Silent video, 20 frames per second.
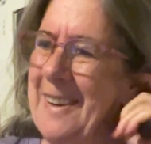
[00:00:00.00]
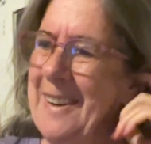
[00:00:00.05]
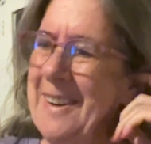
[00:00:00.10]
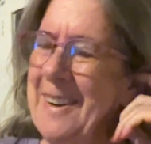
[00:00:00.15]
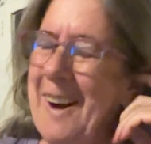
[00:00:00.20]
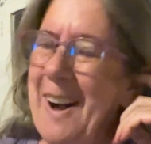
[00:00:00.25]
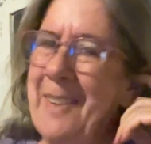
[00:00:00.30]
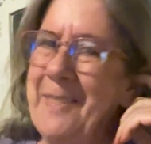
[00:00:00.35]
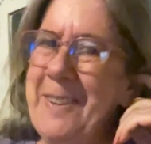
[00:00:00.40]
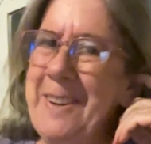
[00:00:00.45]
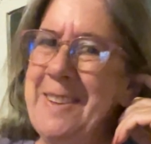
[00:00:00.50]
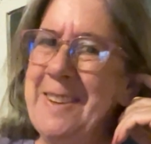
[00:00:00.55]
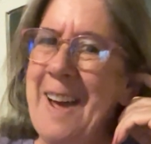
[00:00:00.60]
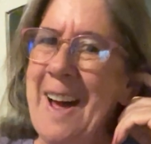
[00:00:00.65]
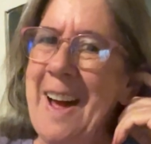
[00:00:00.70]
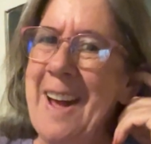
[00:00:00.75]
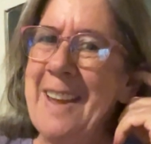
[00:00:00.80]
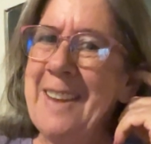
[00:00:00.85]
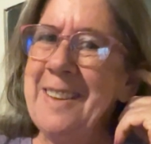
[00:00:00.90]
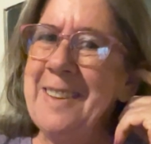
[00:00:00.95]
Coffee's
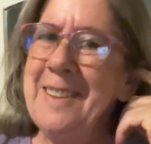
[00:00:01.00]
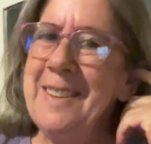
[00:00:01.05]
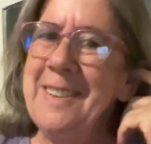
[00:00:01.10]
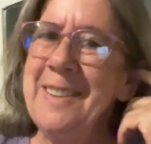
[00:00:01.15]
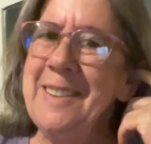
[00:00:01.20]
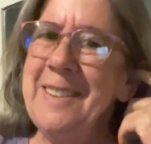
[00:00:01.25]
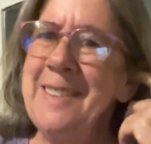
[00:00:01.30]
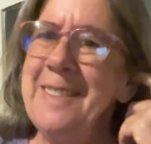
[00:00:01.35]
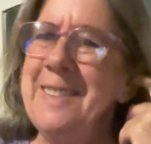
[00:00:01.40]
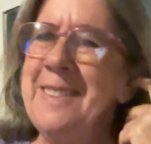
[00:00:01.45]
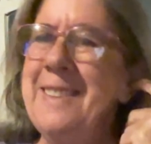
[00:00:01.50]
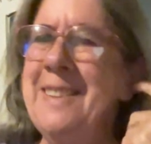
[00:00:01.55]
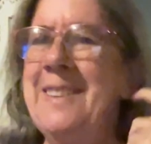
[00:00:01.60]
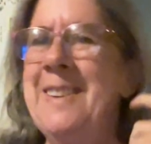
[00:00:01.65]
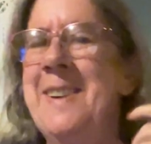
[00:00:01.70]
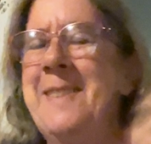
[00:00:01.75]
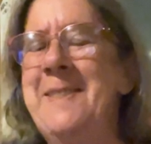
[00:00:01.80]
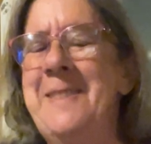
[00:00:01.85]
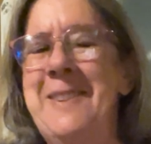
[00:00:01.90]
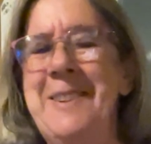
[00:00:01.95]
hot.
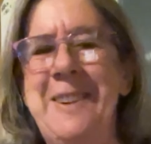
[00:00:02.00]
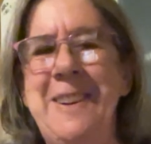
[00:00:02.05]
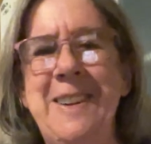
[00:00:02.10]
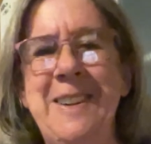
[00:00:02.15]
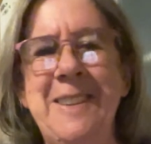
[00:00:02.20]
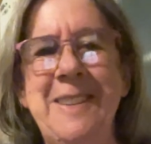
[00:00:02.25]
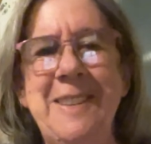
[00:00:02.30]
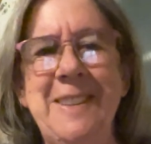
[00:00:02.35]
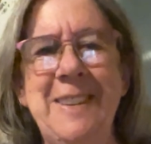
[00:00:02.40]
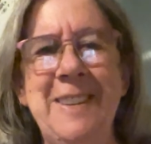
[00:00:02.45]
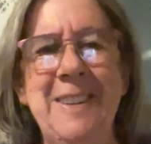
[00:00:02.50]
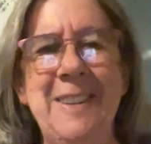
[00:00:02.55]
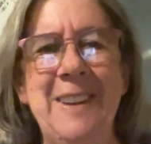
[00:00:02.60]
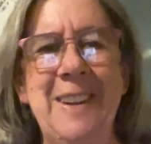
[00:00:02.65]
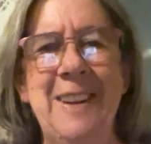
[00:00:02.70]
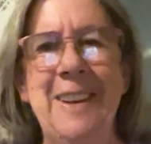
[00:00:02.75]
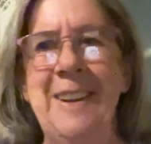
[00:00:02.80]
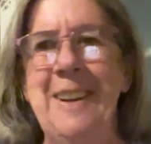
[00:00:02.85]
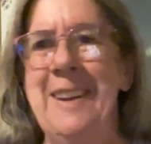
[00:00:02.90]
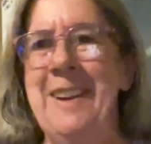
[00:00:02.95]
Come on in.
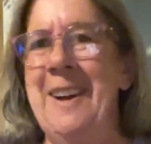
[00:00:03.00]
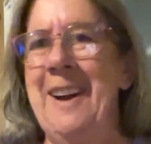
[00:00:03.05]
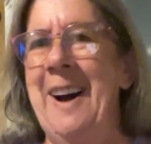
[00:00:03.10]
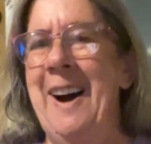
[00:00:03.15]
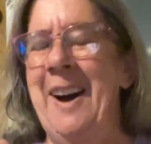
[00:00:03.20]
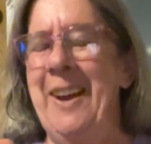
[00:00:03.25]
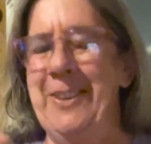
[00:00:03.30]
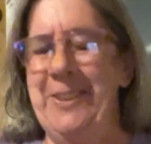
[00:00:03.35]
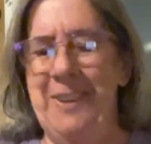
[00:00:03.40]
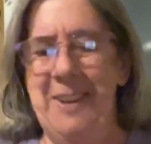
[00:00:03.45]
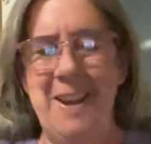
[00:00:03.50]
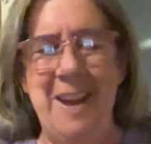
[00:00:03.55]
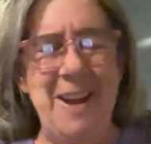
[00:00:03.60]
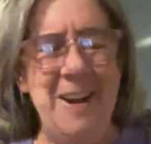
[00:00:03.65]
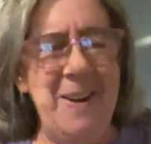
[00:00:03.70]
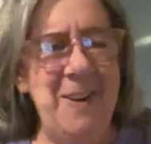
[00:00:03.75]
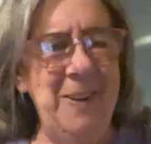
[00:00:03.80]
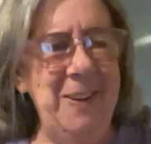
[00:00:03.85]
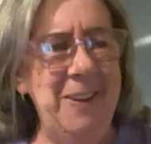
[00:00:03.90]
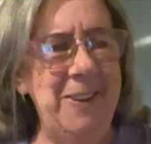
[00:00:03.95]
Sit
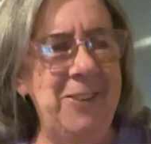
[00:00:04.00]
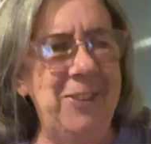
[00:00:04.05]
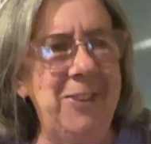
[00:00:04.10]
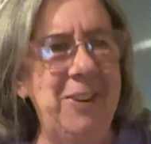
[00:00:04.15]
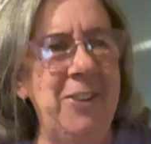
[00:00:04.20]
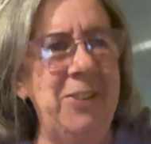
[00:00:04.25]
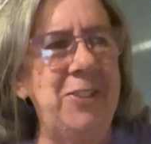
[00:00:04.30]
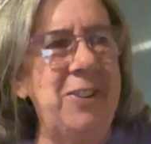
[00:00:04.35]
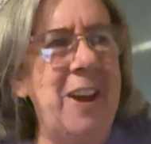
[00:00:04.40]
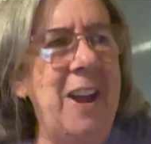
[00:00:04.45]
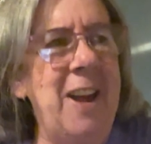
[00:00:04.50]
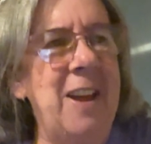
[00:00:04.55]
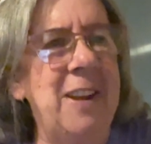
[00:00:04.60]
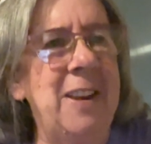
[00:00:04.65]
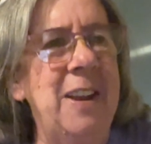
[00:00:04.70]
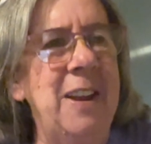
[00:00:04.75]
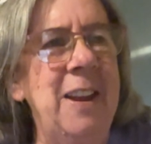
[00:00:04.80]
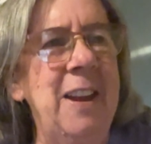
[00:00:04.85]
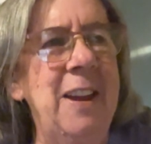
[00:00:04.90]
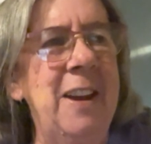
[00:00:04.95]
down. Let's chit chat
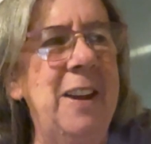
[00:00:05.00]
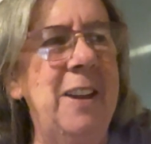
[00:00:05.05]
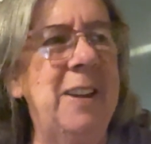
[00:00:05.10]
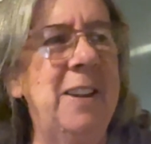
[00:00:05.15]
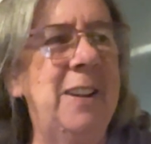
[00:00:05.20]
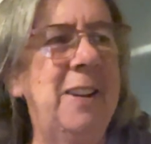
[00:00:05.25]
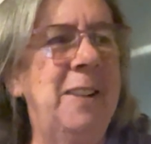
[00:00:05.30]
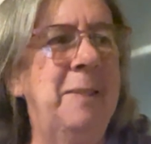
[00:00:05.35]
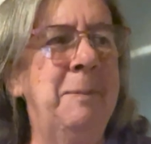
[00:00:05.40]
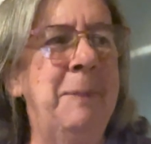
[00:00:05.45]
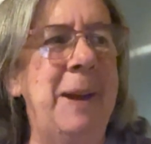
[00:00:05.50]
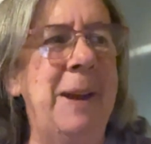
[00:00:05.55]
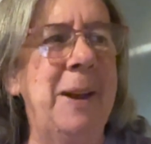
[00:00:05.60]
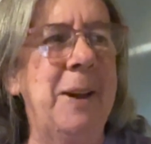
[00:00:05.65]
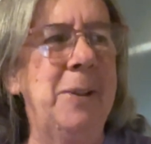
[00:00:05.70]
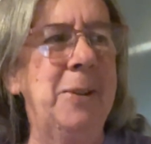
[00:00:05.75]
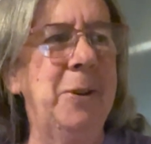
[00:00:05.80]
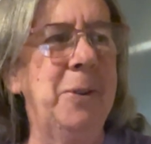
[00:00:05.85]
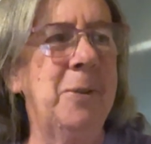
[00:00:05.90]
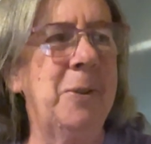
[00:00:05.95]
and make a
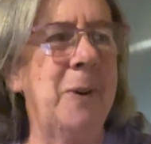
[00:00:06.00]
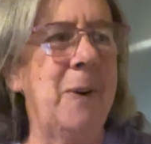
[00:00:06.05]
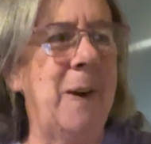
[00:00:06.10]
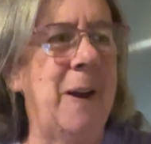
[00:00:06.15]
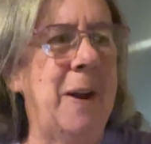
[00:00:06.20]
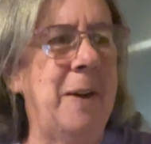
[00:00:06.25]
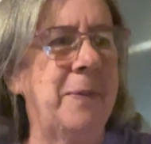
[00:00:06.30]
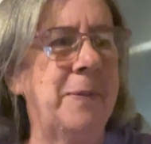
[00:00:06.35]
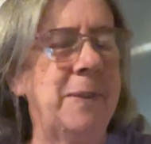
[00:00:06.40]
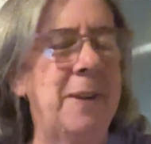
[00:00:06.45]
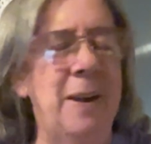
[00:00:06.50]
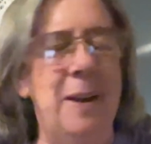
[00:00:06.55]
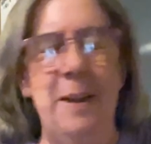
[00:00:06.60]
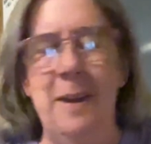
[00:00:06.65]
little craft.